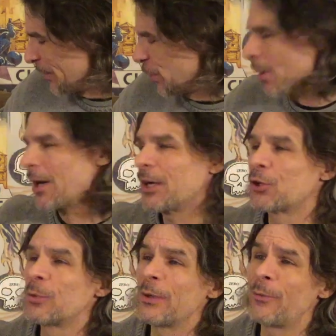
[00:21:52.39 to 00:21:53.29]
You are in a
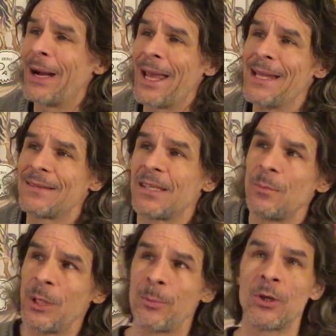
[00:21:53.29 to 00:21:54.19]
group of about 18
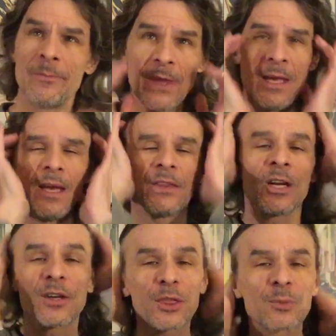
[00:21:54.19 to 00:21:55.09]
people.
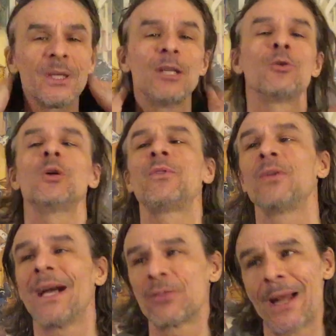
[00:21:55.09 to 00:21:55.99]
There are 3 groups.
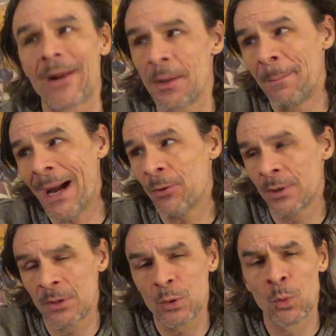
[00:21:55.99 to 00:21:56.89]
You guys are out on a
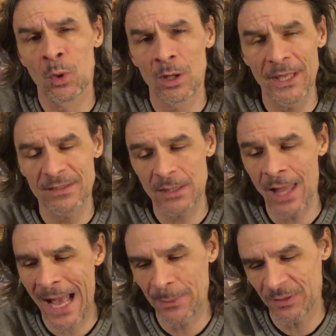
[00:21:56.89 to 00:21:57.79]
mountain. The world has
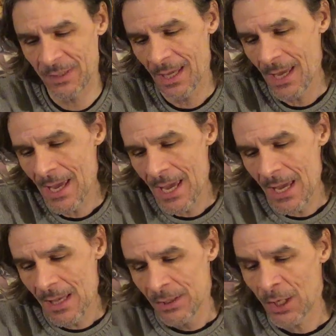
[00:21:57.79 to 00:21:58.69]
collapsed.
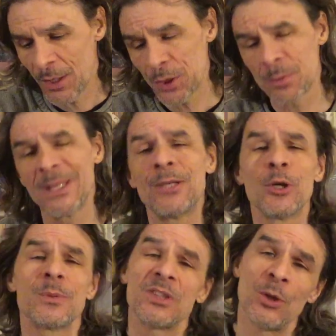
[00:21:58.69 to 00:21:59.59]
There are 3
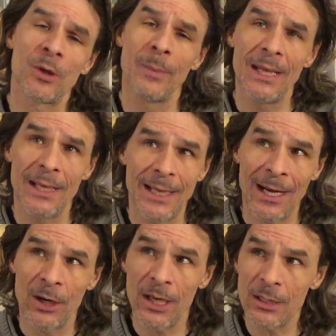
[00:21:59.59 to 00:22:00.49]
groups in your immediate
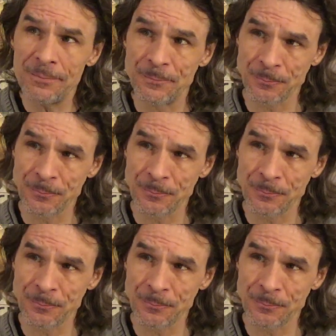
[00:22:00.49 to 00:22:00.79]
area.